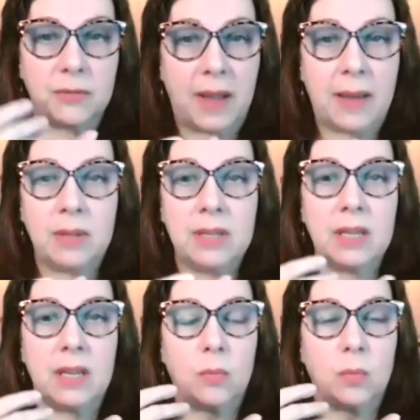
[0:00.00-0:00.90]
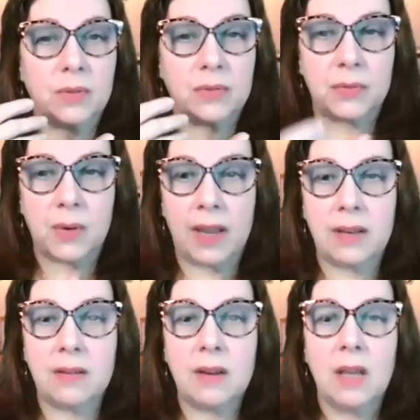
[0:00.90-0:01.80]
family, it was
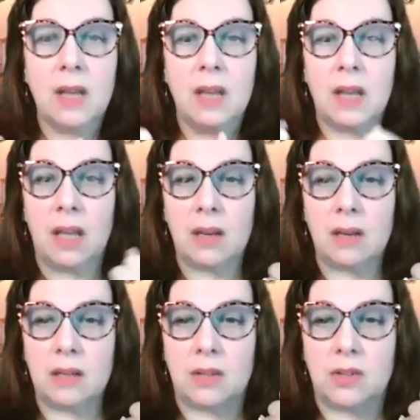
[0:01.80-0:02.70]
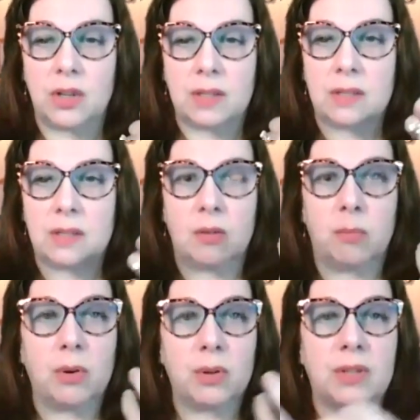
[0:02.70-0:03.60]
friend, it just the
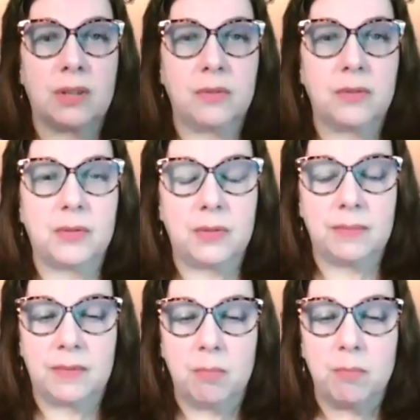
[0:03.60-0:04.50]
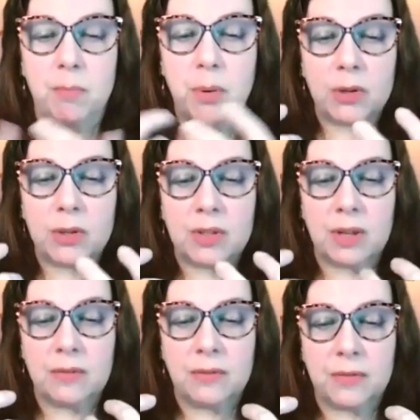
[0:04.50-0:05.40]
burst
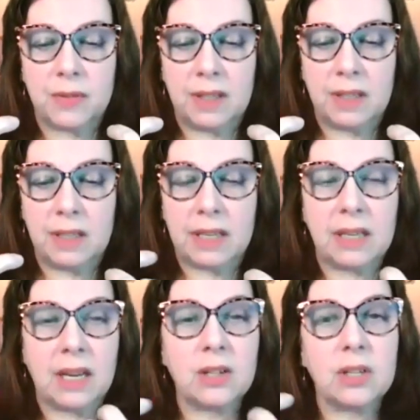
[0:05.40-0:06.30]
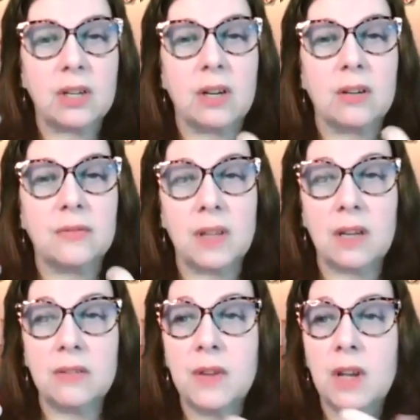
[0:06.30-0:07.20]
of the connection of
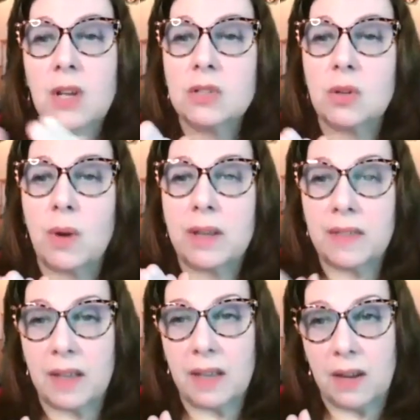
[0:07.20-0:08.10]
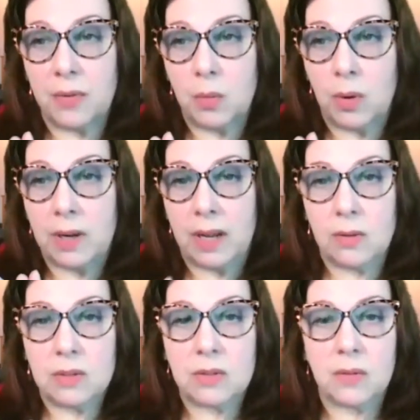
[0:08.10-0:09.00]
love. So I thank everyone
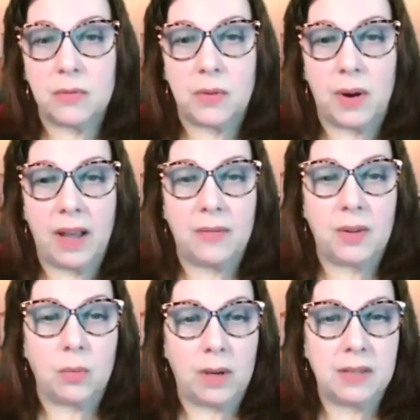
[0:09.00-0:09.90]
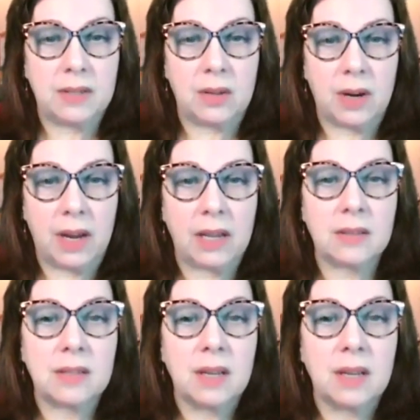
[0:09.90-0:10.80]
else for having raised their
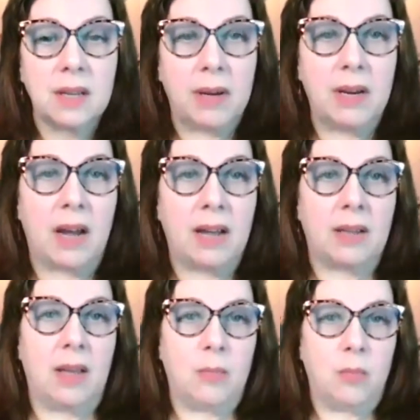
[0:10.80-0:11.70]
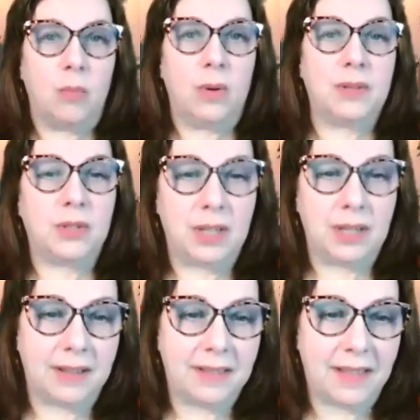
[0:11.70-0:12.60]
hands, but I am with
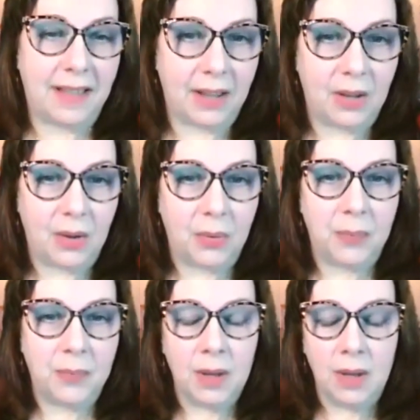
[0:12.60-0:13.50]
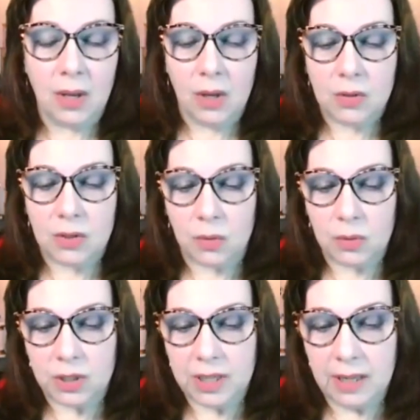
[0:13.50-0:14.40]
Sheila. Thank you. So
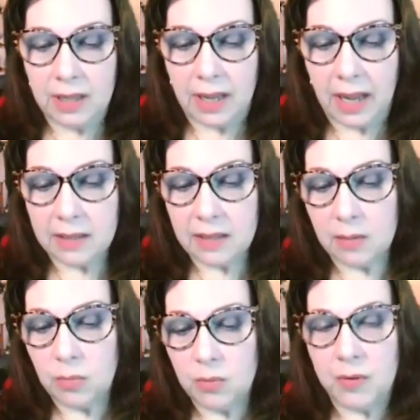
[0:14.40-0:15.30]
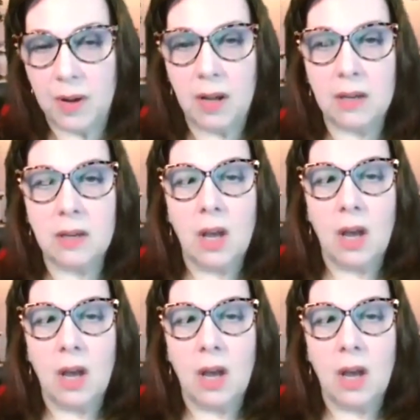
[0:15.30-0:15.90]
Sheila, as I move on,